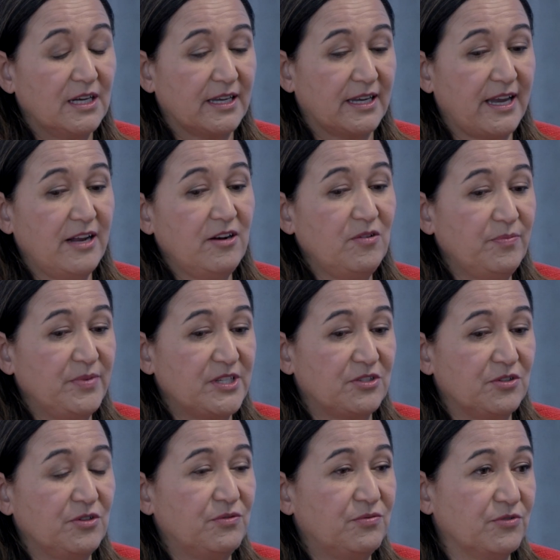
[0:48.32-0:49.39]
cannot be
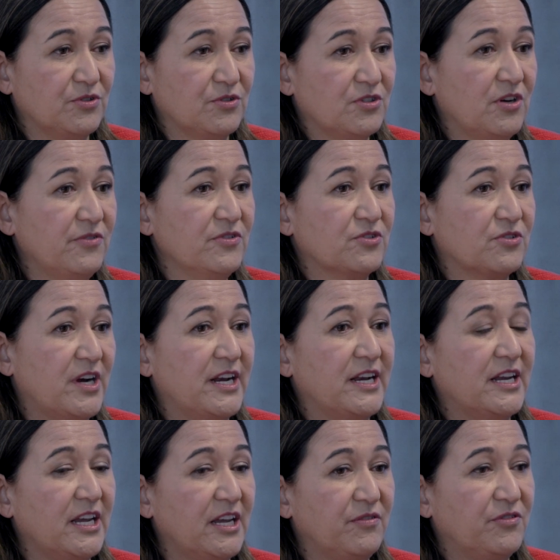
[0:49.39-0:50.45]
sued for insolvent
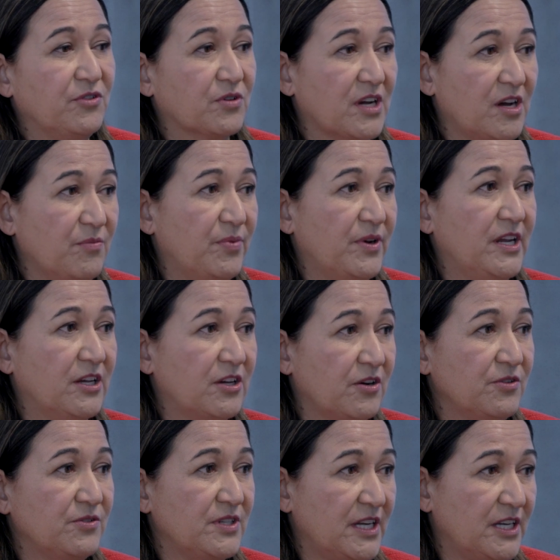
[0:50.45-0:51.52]
trading if your company
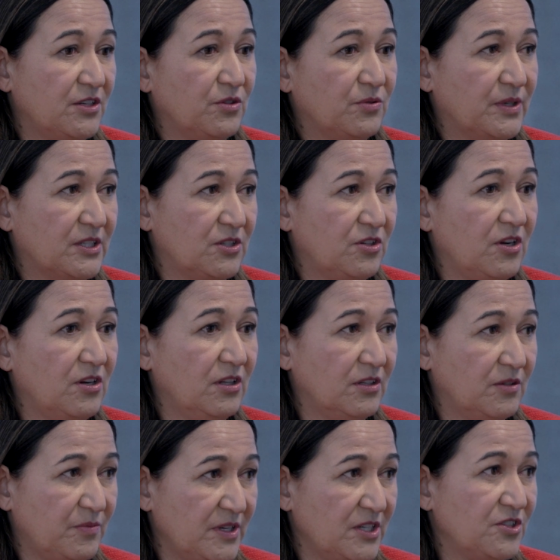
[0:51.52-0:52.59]
goes into external
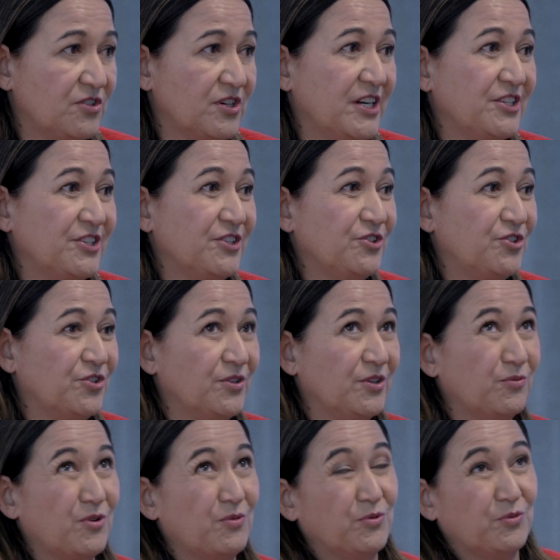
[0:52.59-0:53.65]
administration during
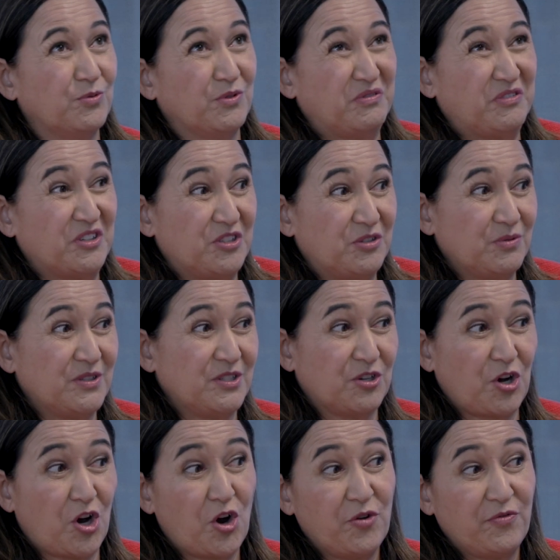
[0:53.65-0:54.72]
what we'll refer to as the
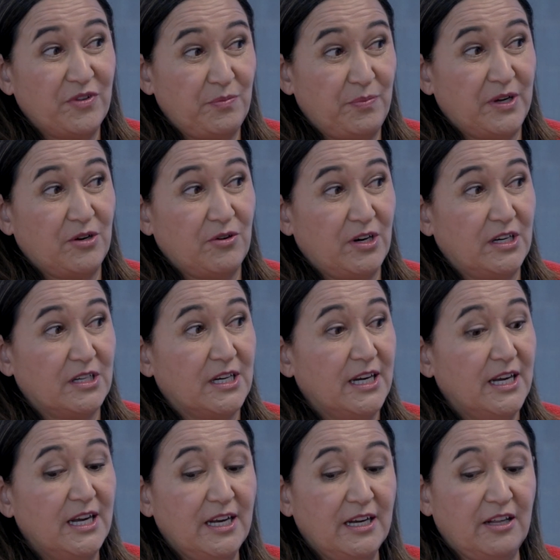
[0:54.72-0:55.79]
COVID period.
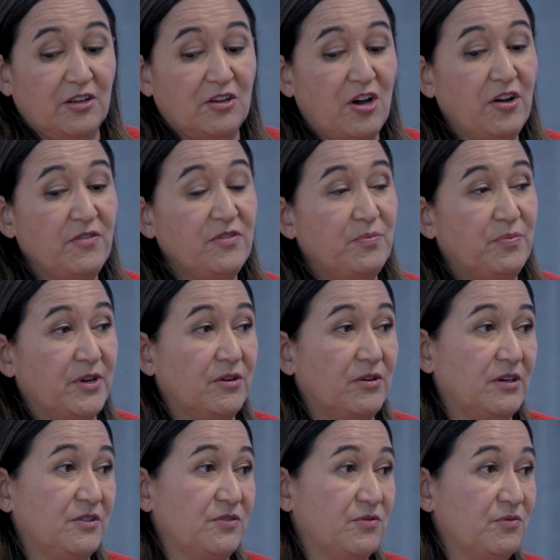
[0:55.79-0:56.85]
Now, the COVID
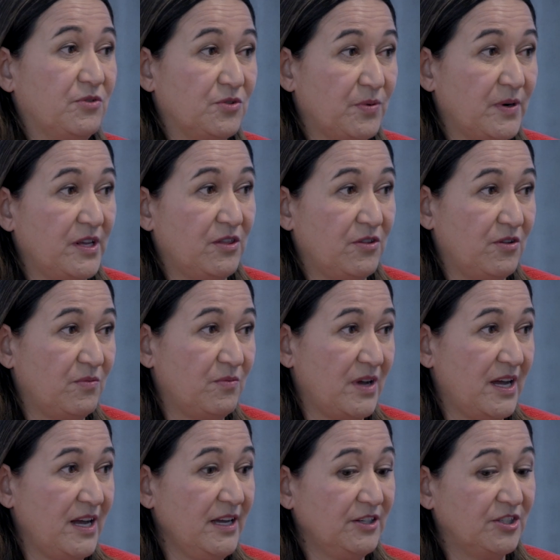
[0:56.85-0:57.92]
period is from the 23rd of
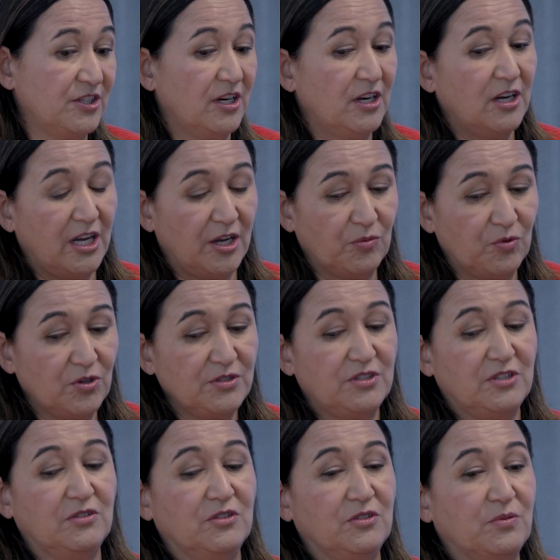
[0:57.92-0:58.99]
March. It was
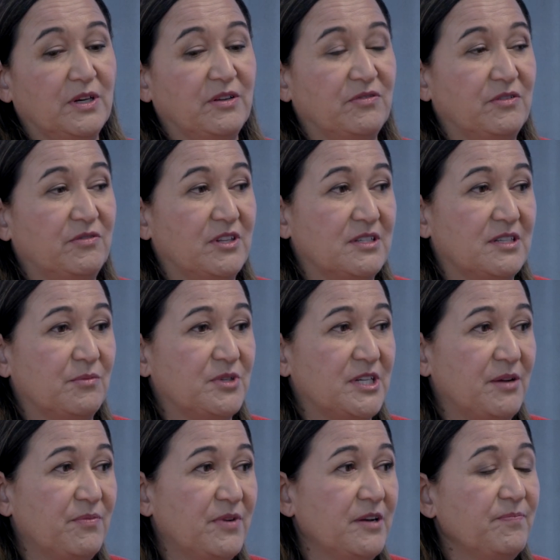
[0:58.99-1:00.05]
till the 25th of
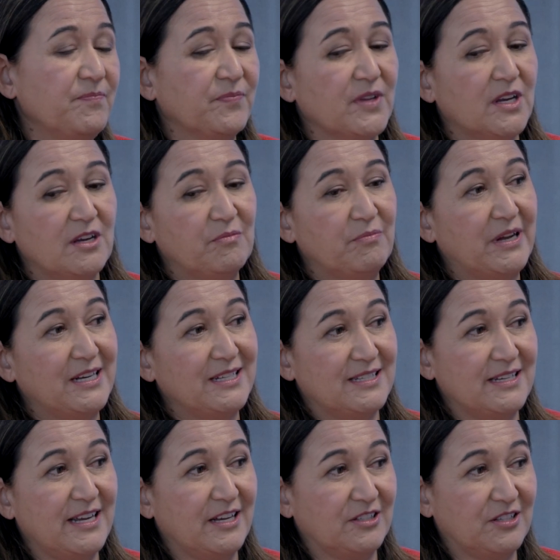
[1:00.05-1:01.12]
September, but
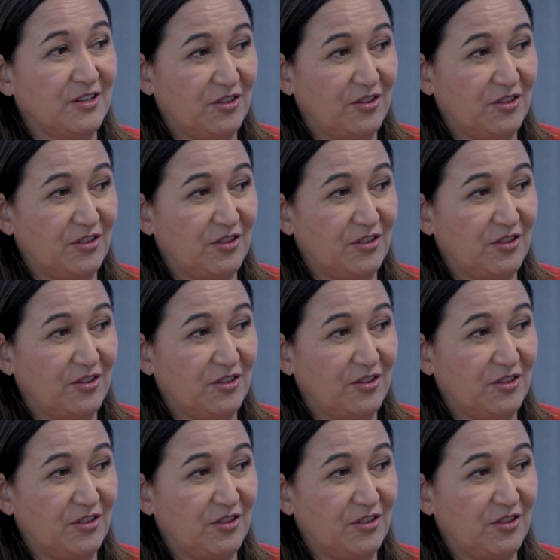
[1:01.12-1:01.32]
it's now to the